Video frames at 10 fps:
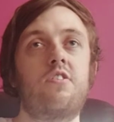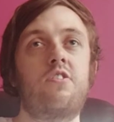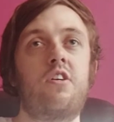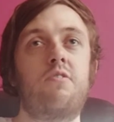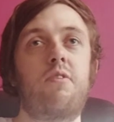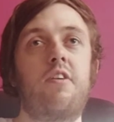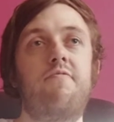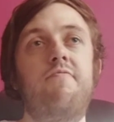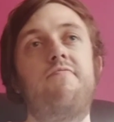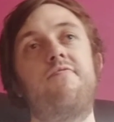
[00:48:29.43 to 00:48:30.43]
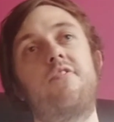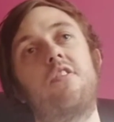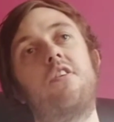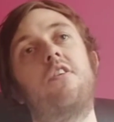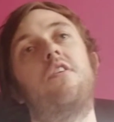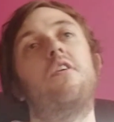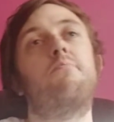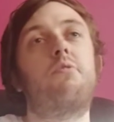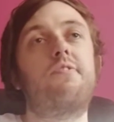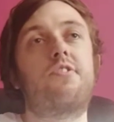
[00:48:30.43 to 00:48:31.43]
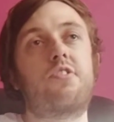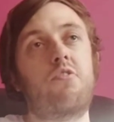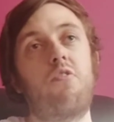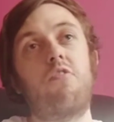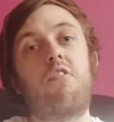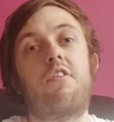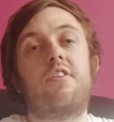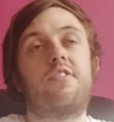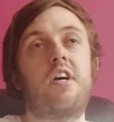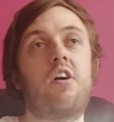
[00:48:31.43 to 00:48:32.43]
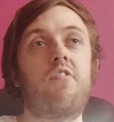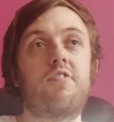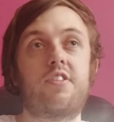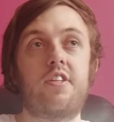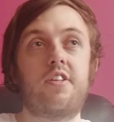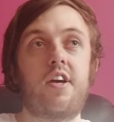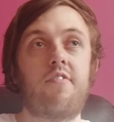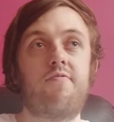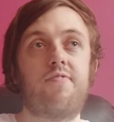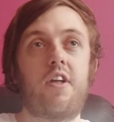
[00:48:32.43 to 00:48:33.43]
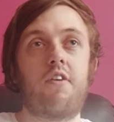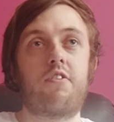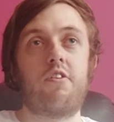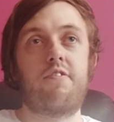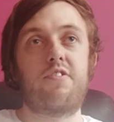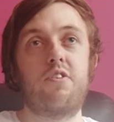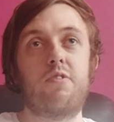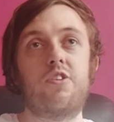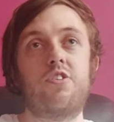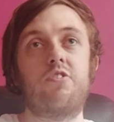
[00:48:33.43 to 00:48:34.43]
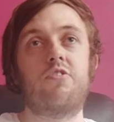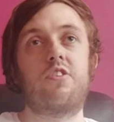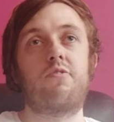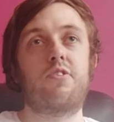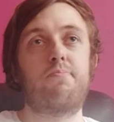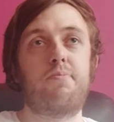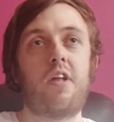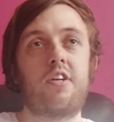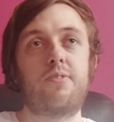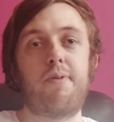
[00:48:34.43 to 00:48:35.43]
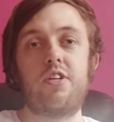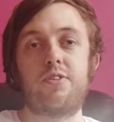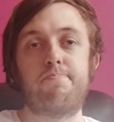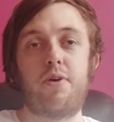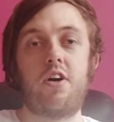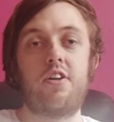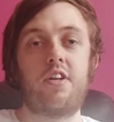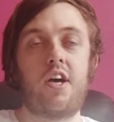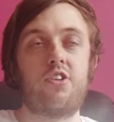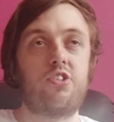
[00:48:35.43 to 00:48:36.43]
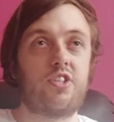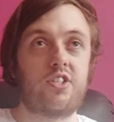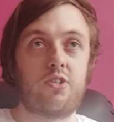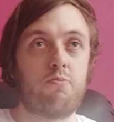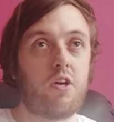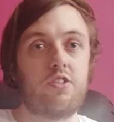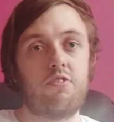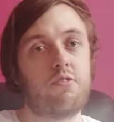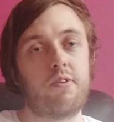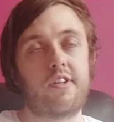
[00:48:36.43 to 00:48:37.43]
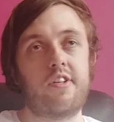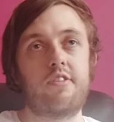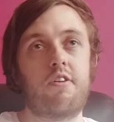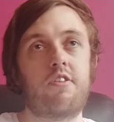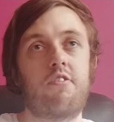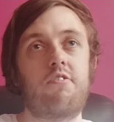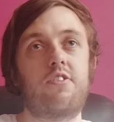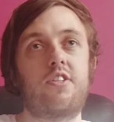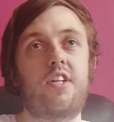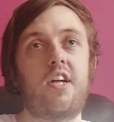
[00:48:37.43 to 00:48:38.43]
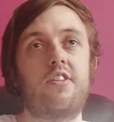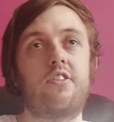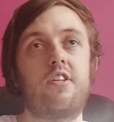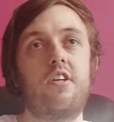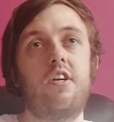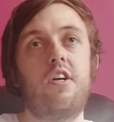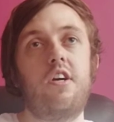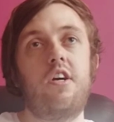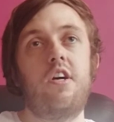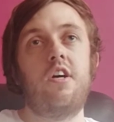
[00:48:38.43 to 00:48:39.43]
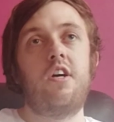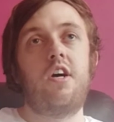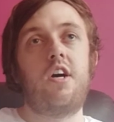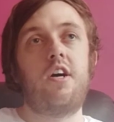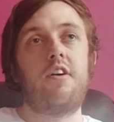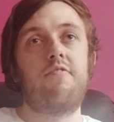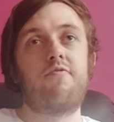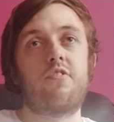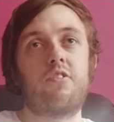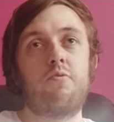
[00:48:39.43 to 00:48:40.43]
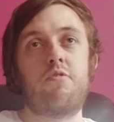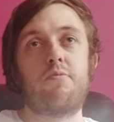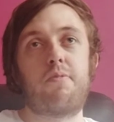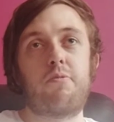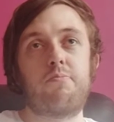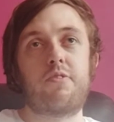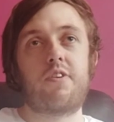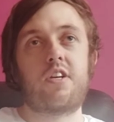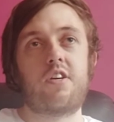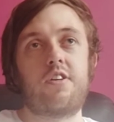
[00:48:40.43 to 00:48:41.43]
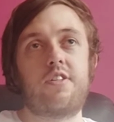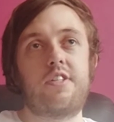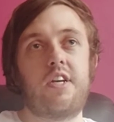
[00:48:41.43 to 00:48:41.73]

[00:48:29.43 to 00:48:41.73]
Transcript: So putting a score on it, obviously I've got a few issues. So as the pages burn, she sings it way too quickly, so I don't understand. What are the problems have I got?